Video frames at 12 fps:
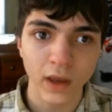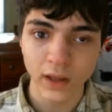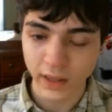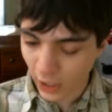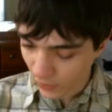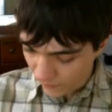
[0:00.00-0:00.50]

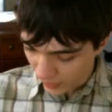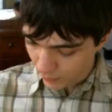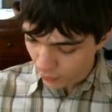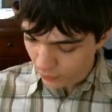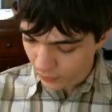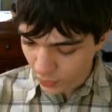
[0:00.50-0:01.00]
Now, if I
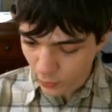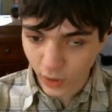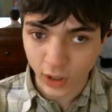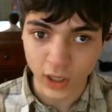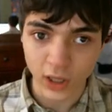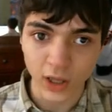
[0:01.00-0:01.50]
put the
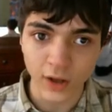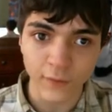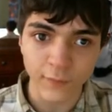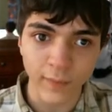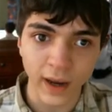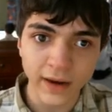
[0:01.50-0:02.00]
URL of
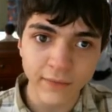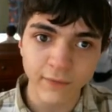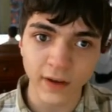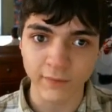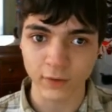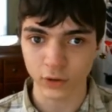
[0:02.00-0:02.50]
my
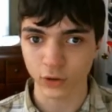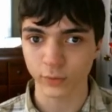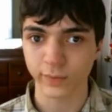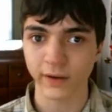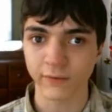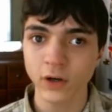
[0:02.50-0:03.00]
favorite group
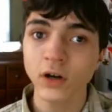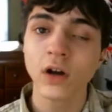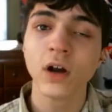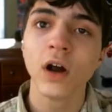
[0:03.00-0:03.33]
ever,